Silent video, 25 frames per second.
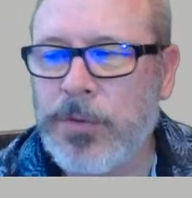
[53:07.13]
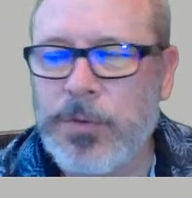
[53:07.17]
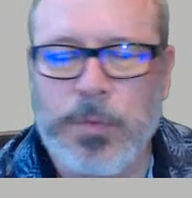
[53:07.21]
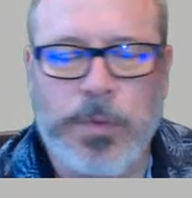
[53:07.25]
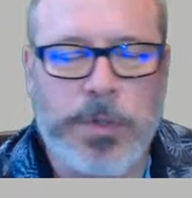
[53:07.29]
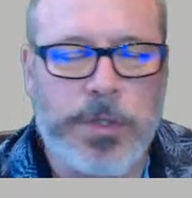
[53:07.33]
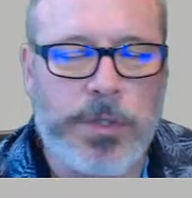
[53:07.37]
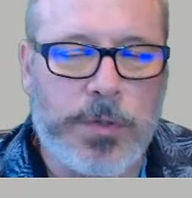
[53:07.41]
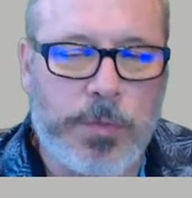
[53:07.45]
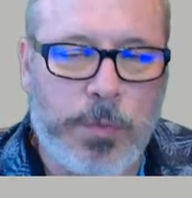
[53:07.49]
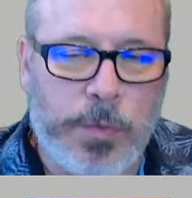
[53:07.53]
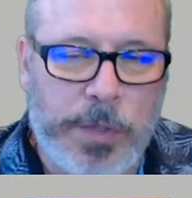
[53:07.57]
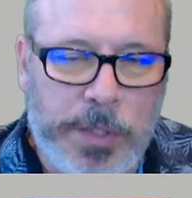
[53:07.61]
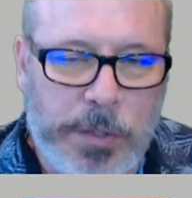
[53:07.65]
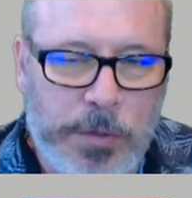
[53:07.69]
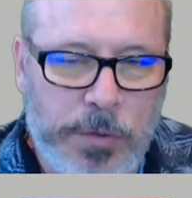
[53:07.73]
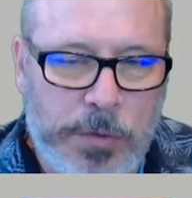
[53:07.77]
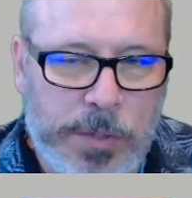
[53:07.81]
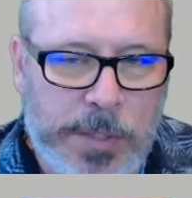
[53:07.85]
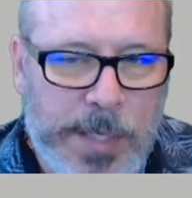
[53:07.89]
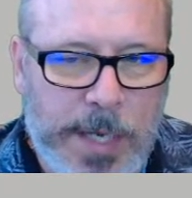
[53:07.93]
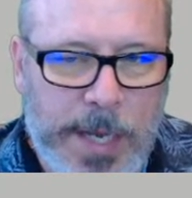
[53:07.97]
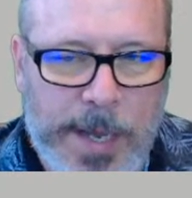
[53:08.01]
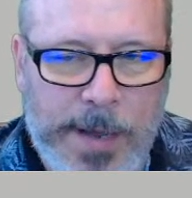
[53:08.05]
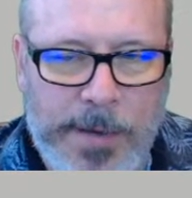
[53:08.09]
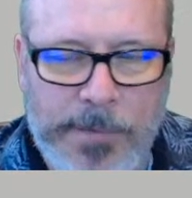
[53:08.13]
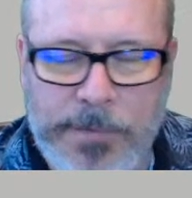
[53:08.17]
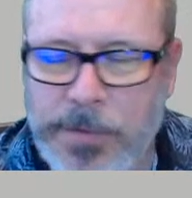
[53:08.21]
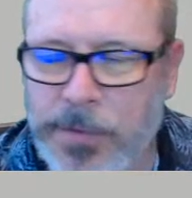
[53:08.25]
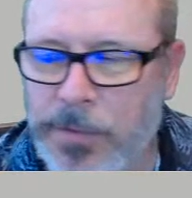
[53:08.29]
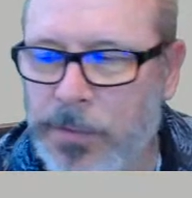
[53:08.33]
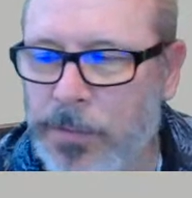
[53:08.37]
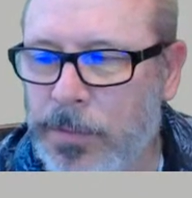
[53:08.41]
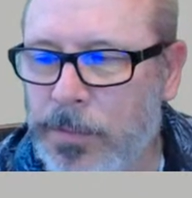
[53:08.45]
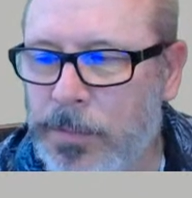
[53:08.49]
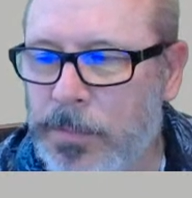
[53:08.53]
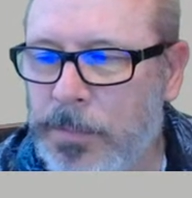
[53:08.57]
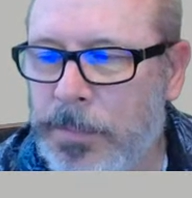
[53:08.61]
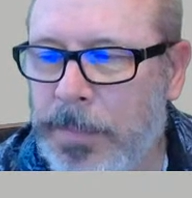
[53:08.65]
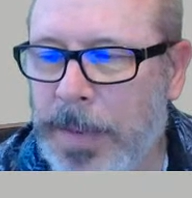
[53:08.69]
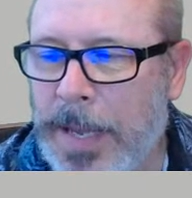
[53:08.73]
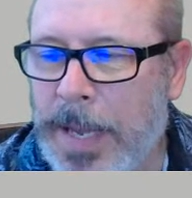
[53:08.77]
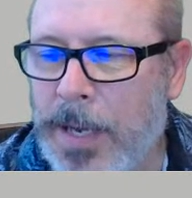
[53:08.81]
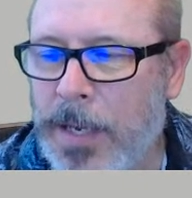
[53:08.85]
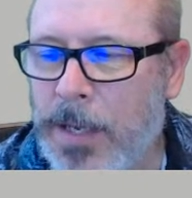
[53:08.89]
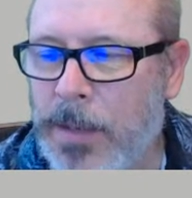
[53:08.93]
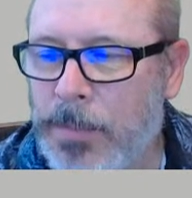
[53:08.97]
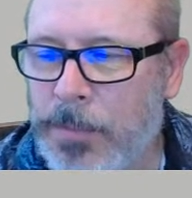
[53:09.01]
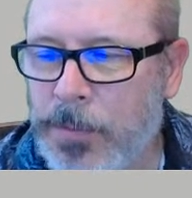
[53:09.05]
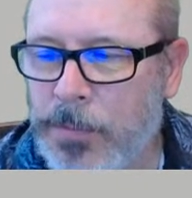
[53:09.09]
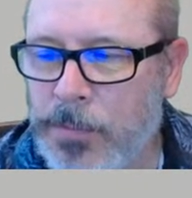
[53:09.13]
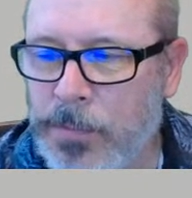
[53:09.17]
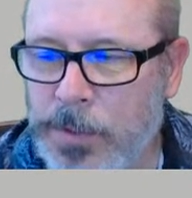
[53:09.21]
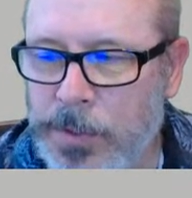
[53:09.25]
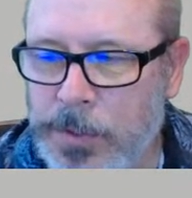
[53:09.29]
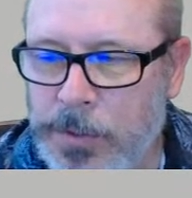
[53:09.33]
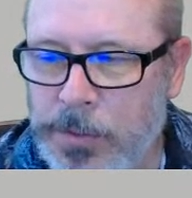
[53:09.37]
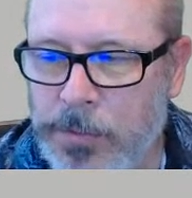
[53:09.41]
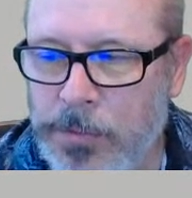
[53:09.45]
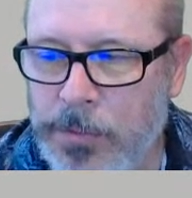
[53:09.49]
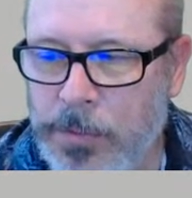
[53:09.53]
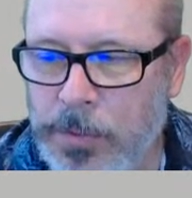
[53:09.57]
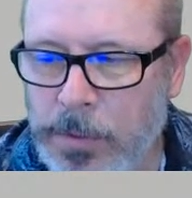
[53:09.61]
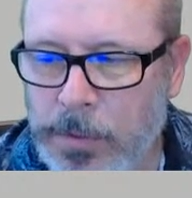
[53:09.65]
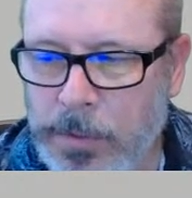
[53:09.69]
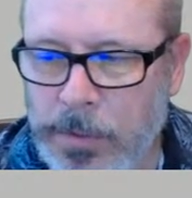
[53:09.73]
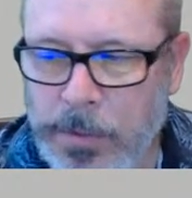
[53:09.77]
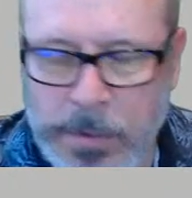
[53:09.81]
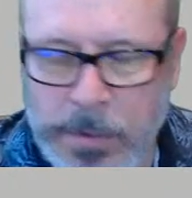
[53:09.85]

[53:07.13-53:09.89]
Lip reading: which we used to have to back up and restore.